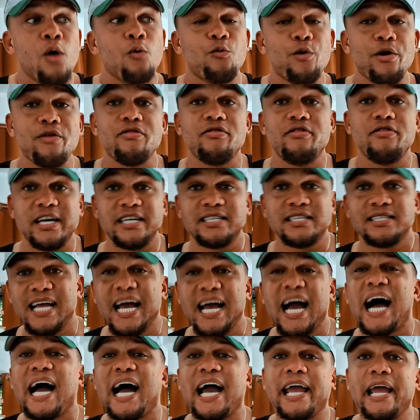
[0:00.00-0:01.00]
with this
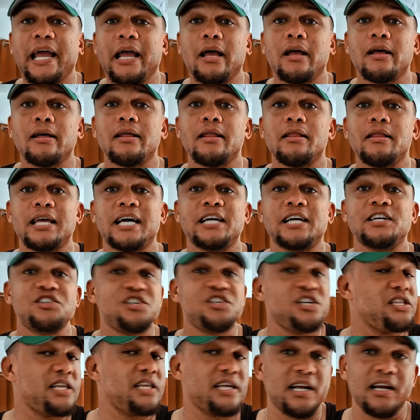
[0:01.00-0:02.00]
guy that
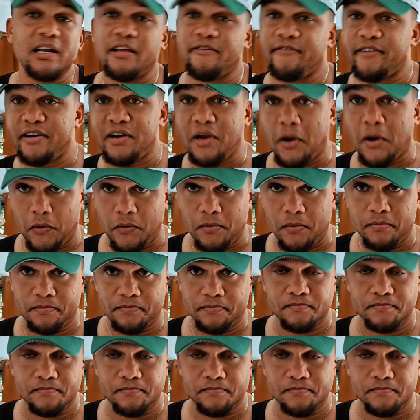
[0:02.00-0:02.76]
she didn't even know.